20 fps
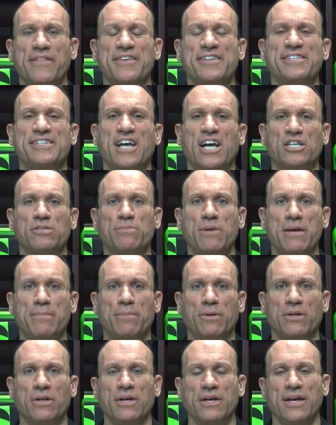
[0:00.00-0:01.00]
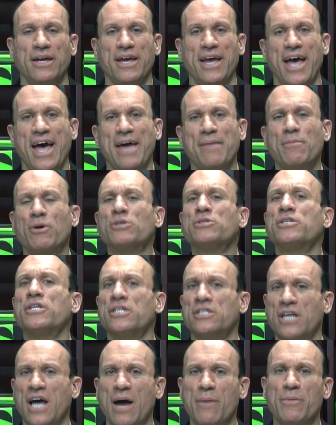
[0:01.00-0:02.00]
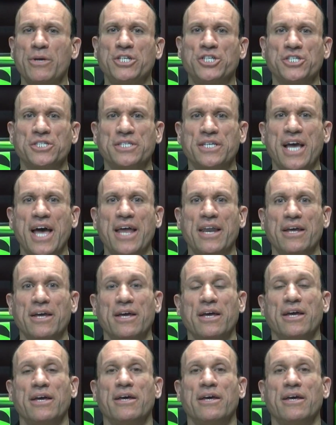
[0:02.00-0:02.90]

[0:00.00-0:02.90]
the salespeople, and most of the time we just get